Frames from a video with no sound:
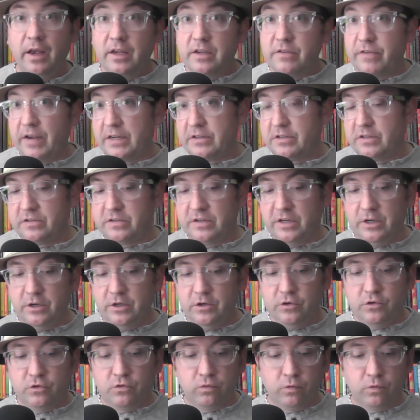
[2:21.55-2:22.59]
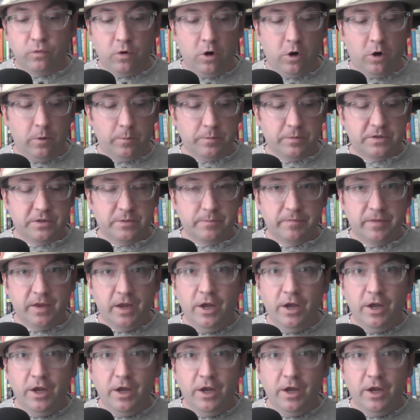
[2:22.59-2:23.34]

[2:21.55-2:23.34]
fantasy tropes,